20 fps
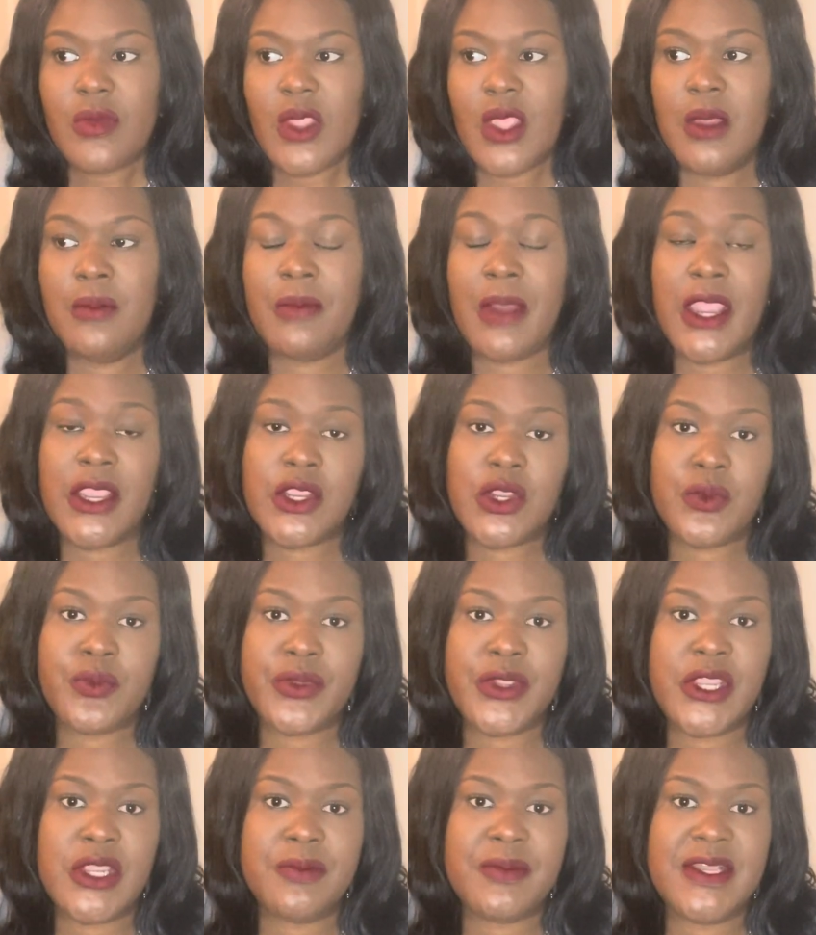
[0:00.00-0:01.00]
my
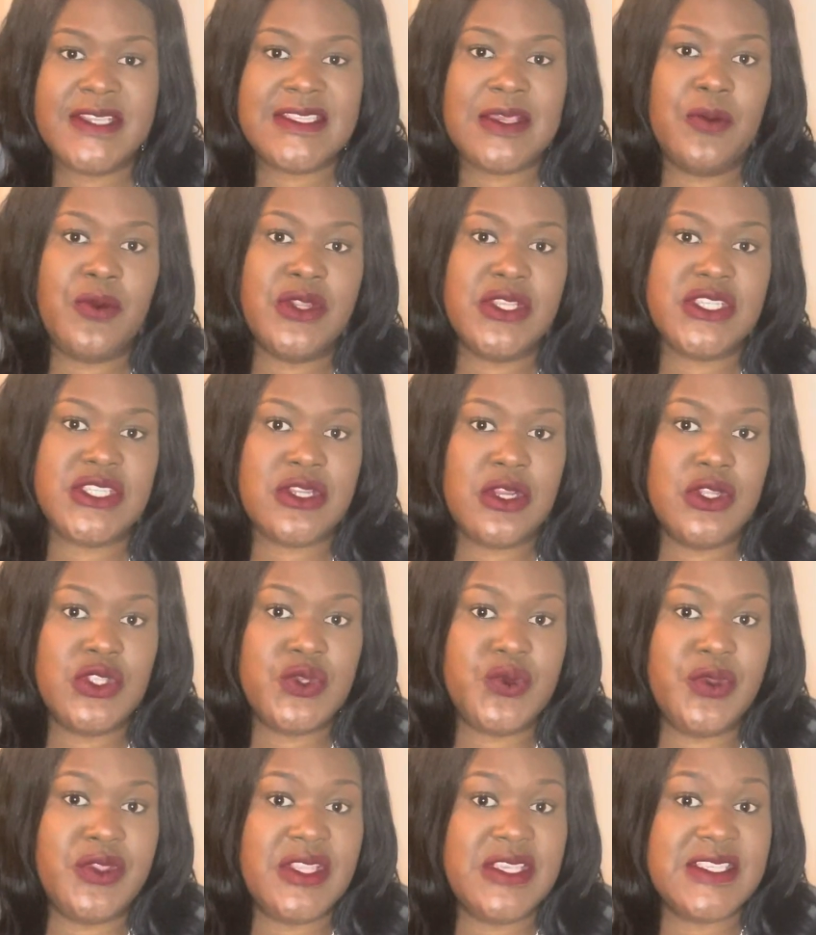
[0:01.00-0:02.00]
career, because I want to start
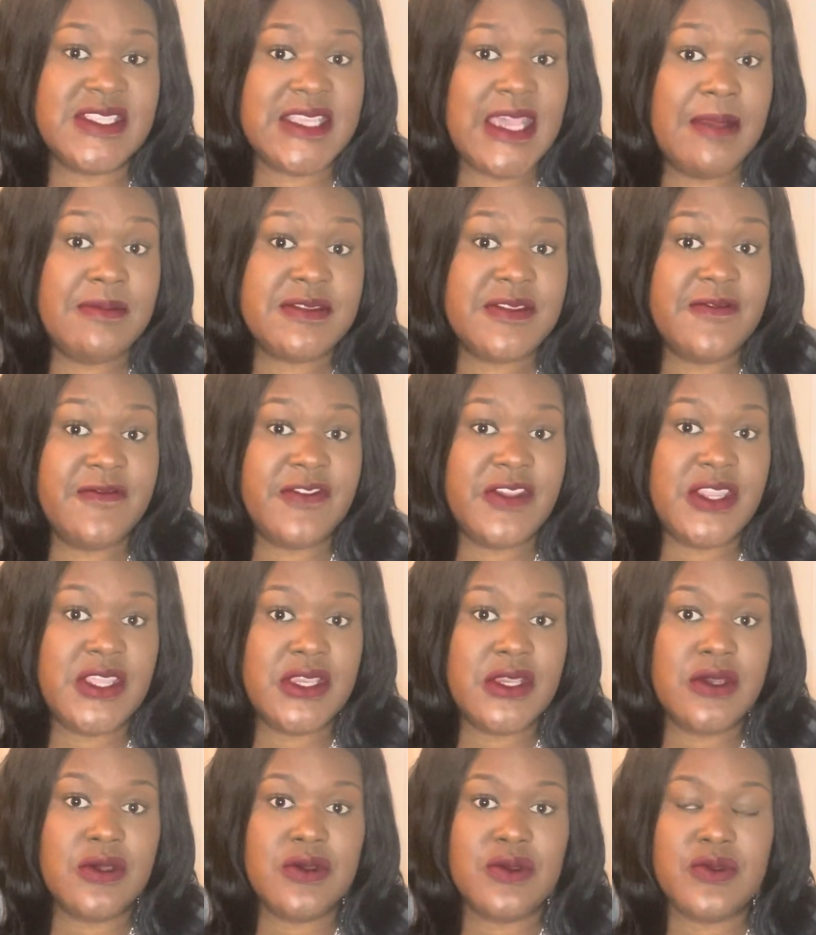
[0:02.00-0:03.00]
doing these types of
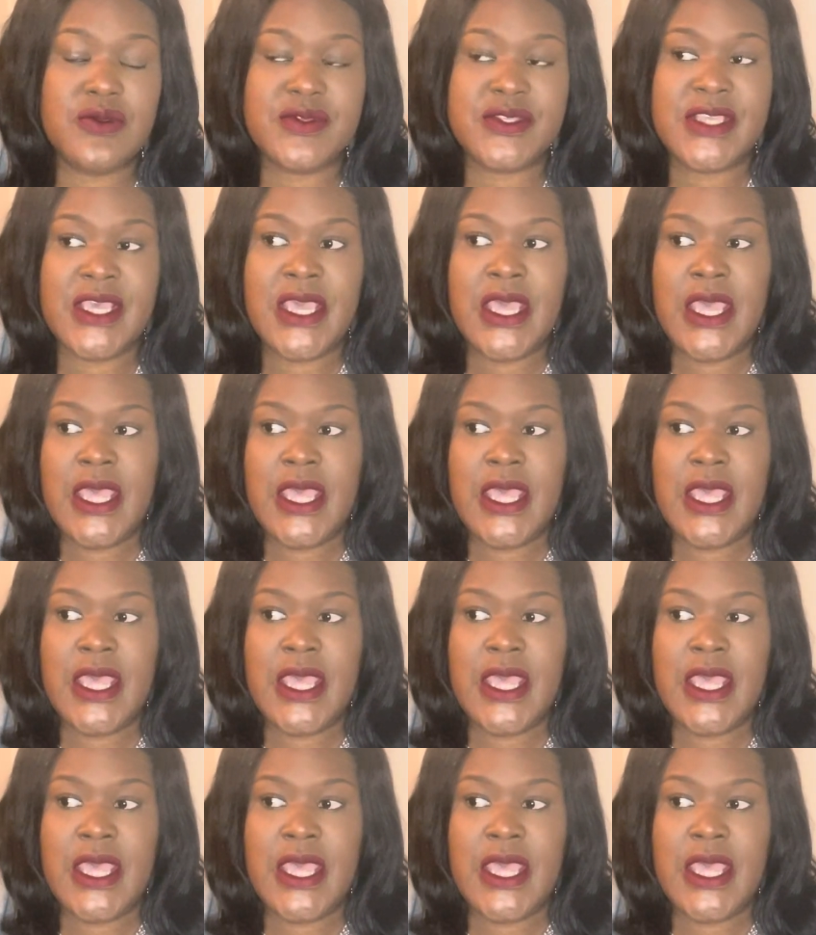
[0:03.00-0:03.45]
videos